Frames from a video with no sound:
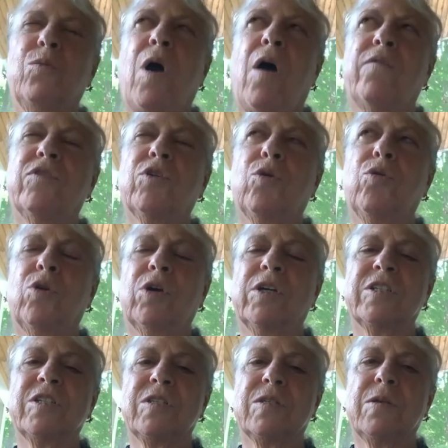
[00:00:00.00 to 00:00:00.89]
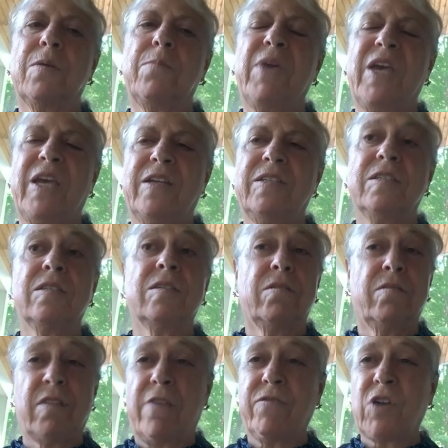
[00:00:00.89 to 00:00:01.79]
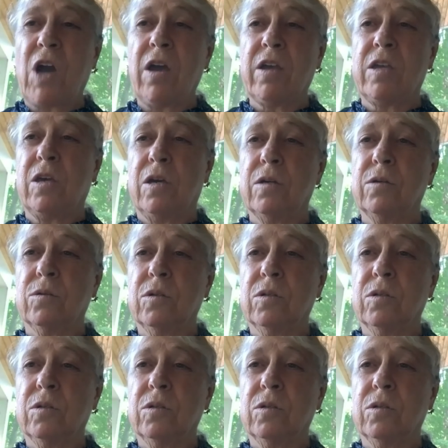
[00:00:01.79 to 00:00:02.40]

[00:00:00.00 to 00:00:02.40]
of course means they've got you.